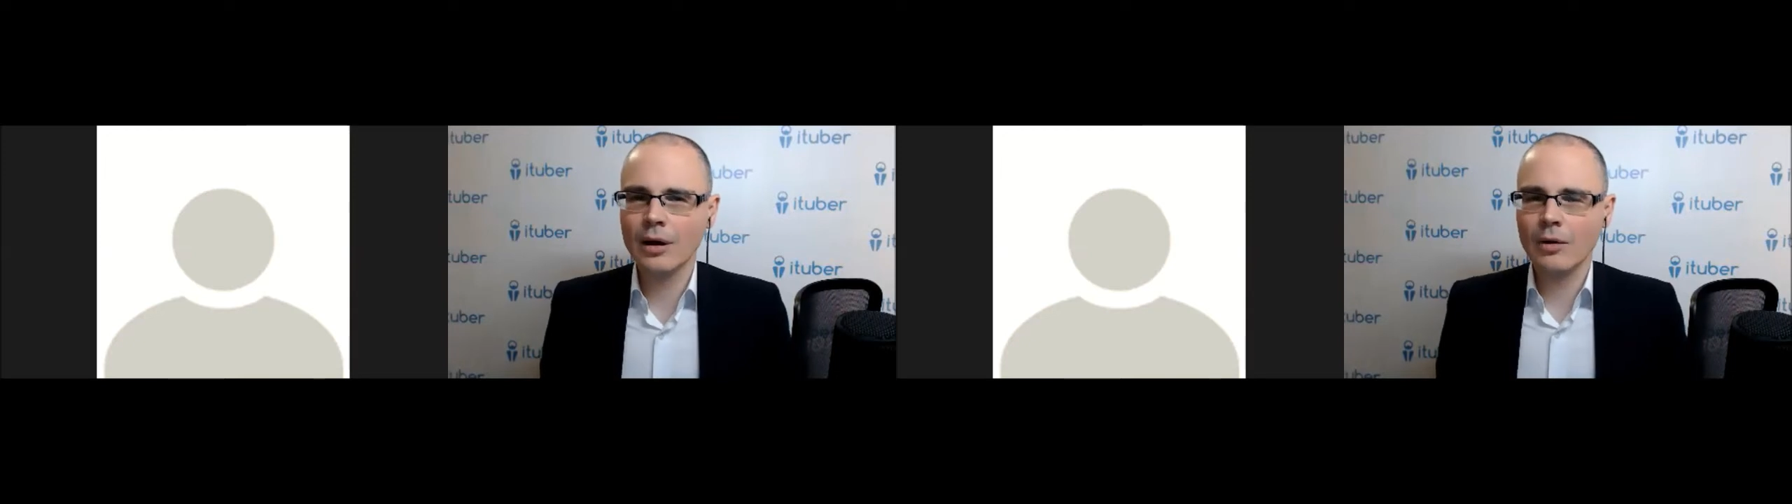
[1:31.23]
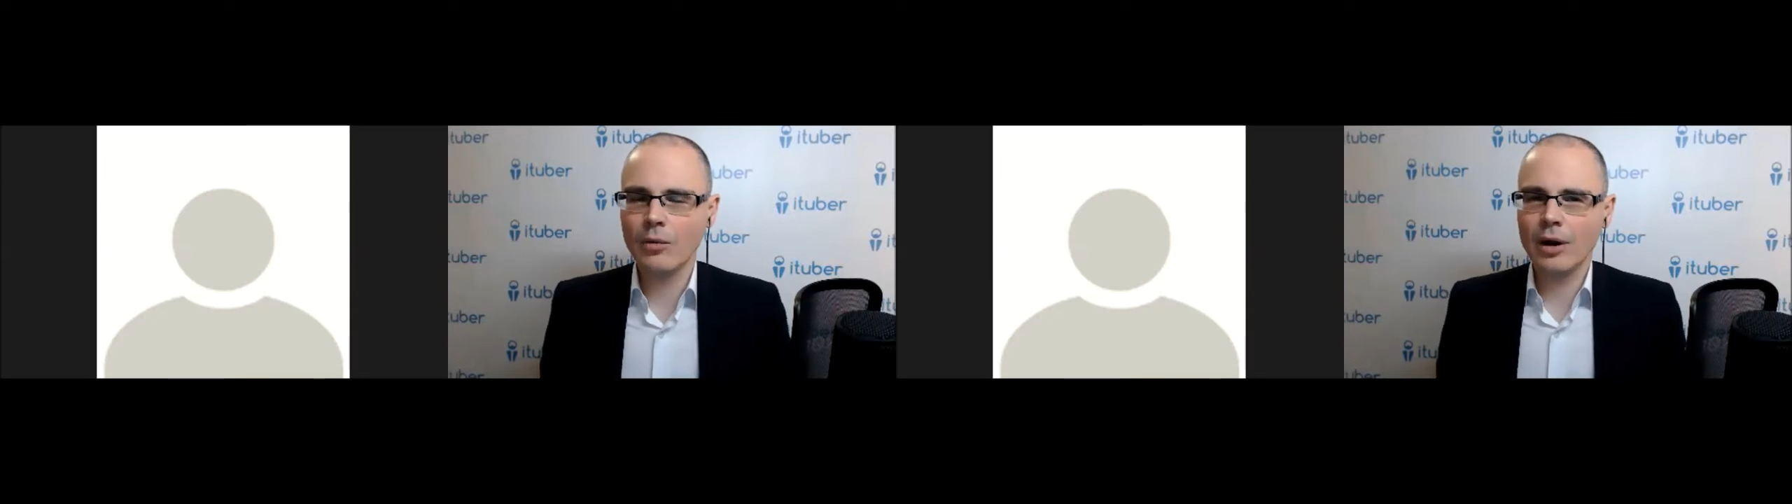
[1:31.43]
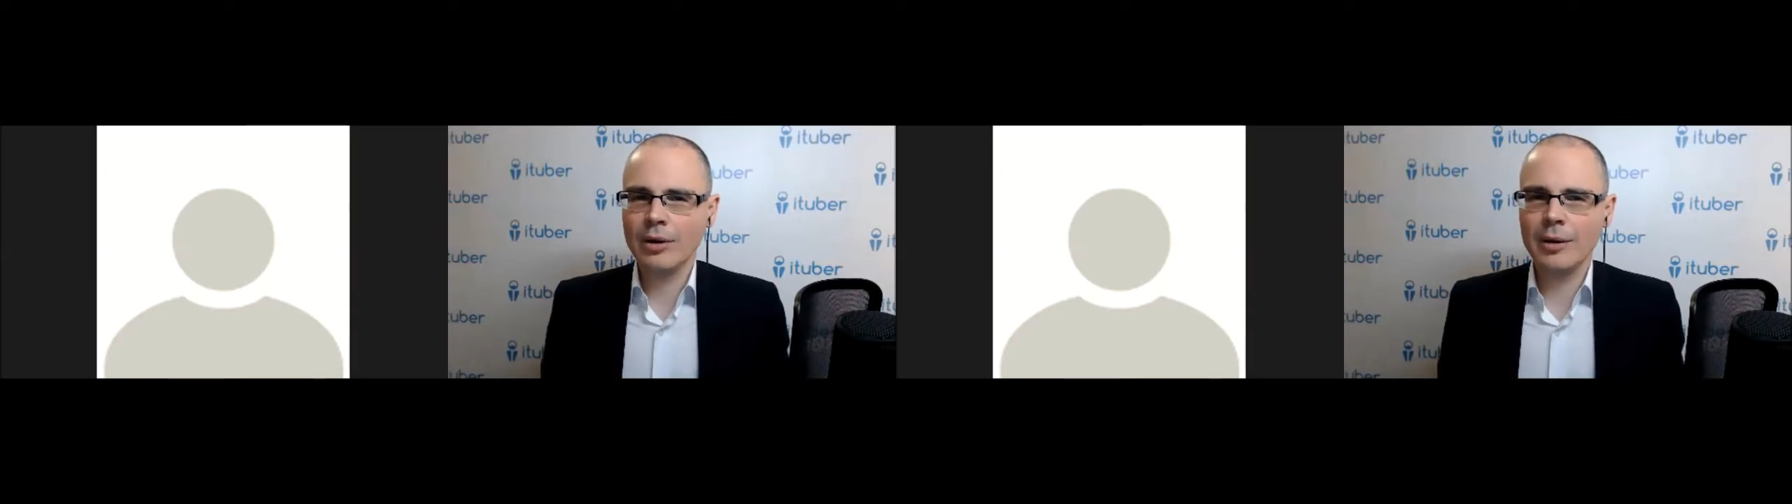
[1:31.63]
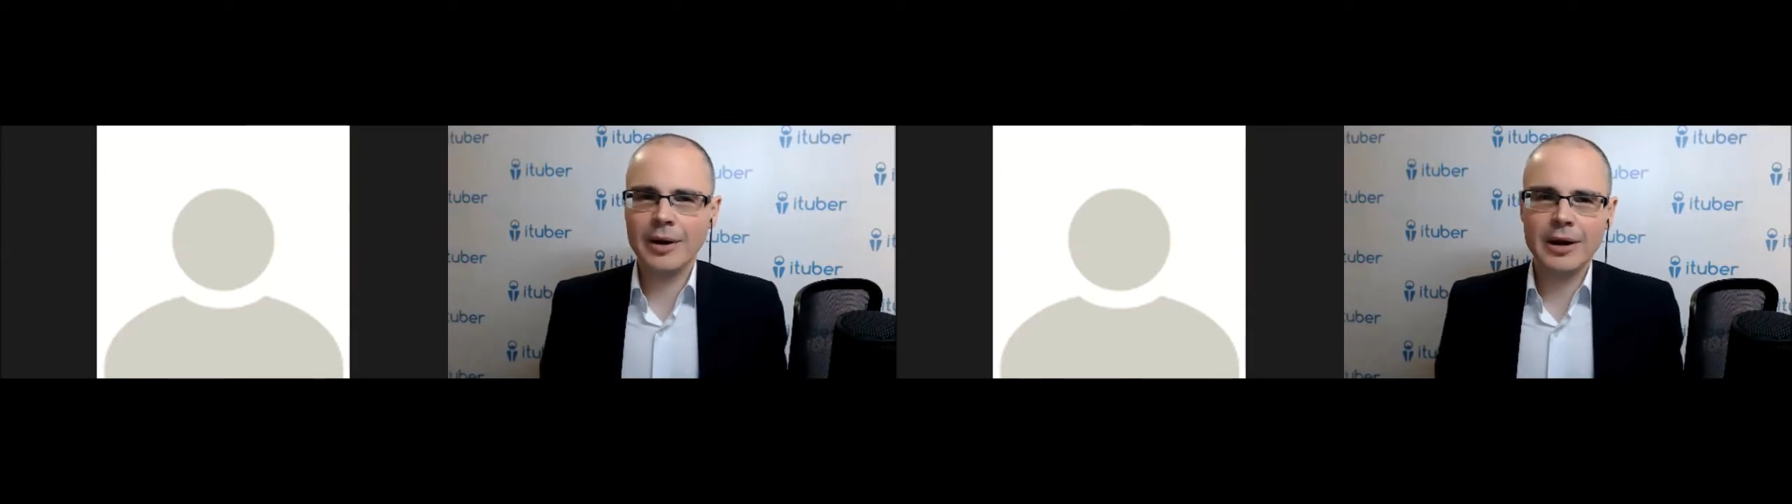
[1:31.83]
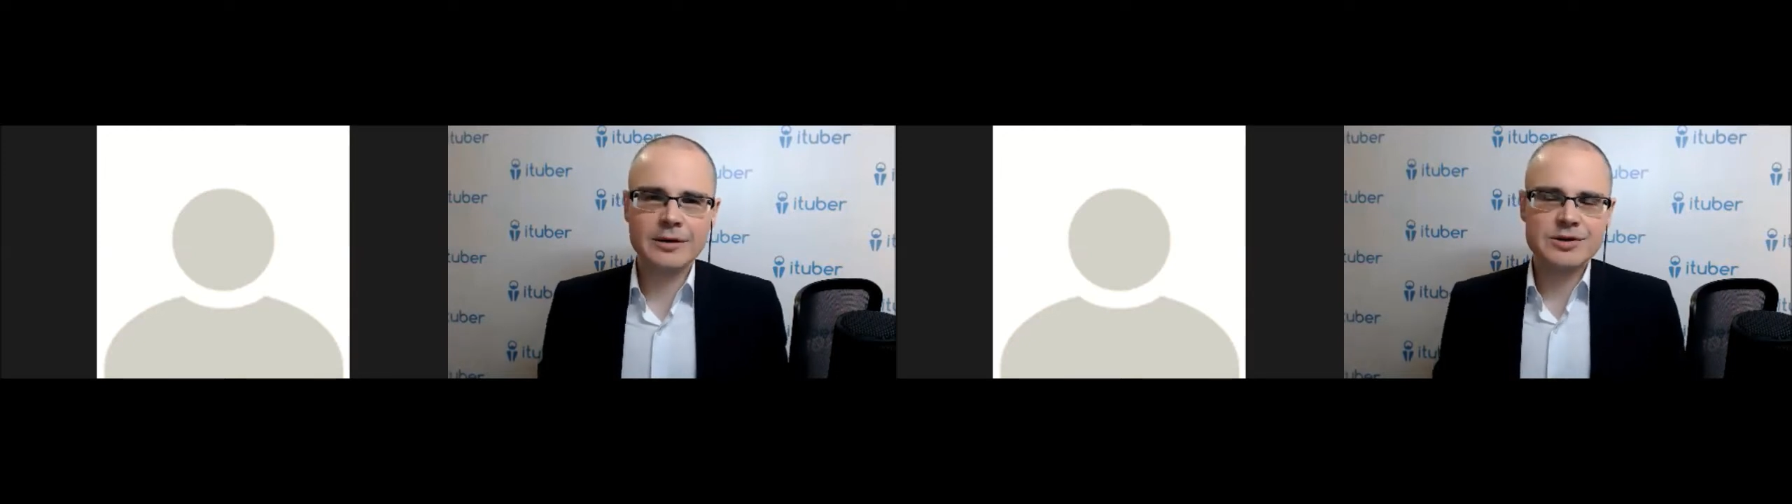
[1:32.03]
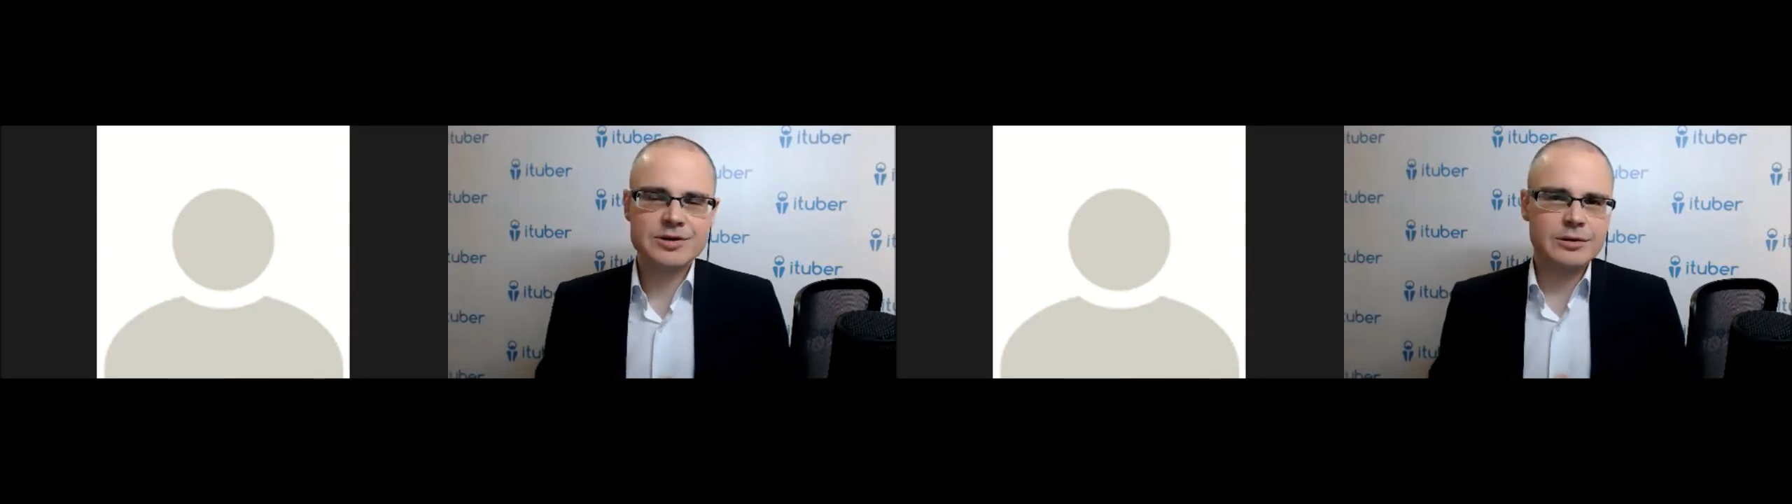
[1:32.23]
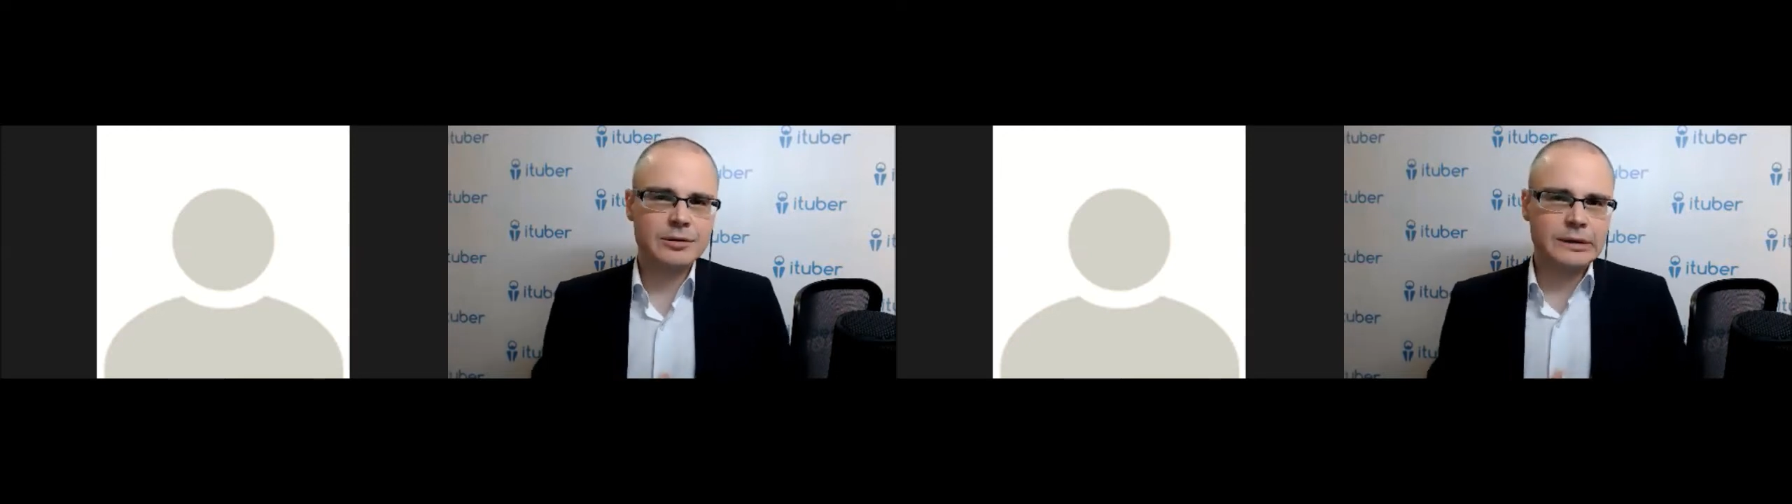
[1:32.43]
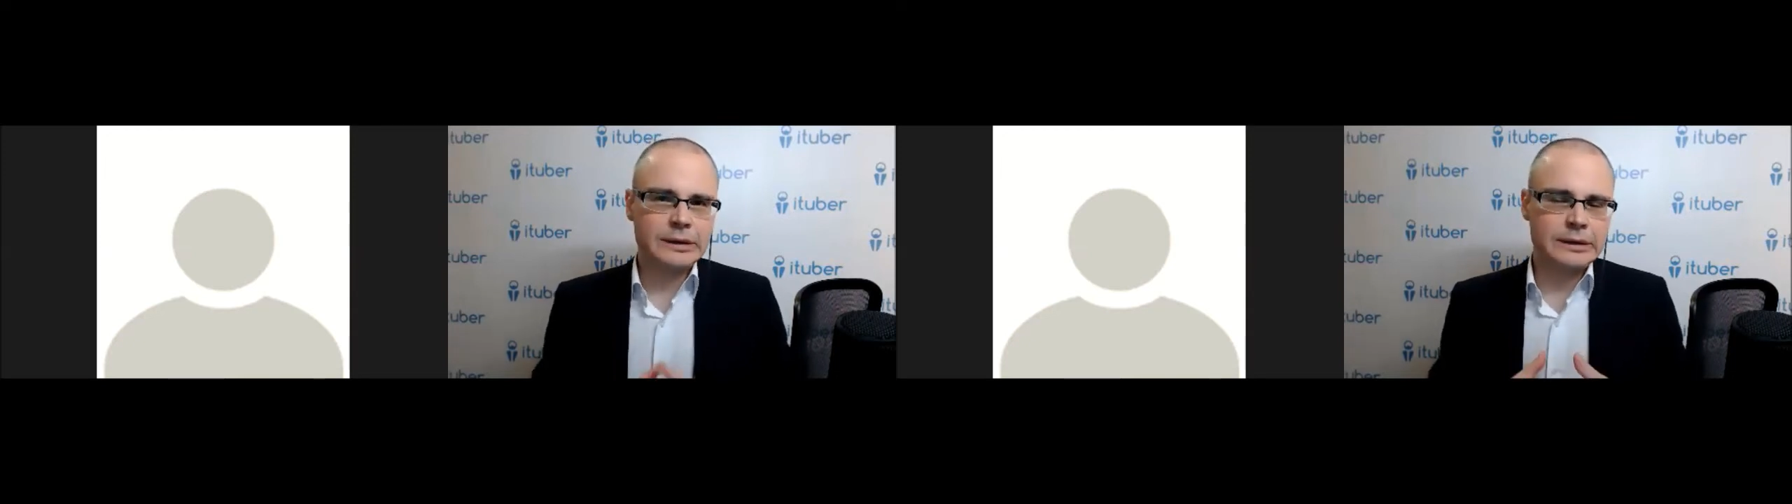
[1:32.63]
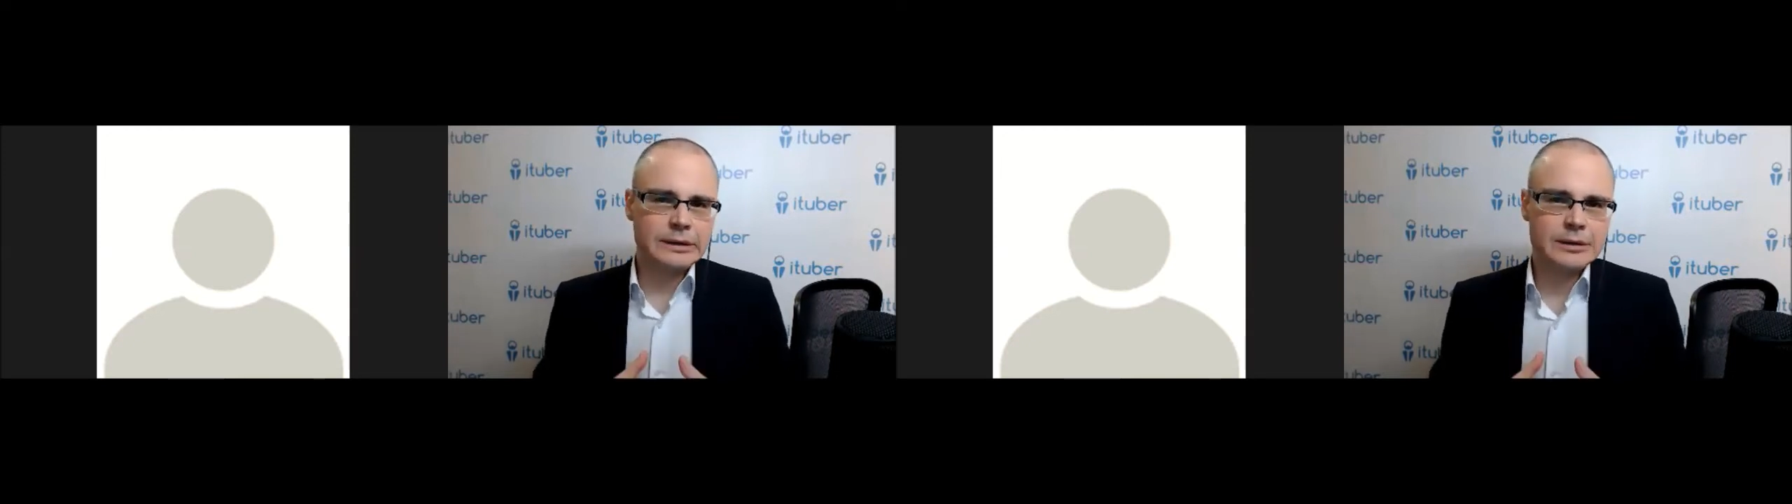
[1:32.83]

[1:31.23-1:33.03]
Well, maybe it's a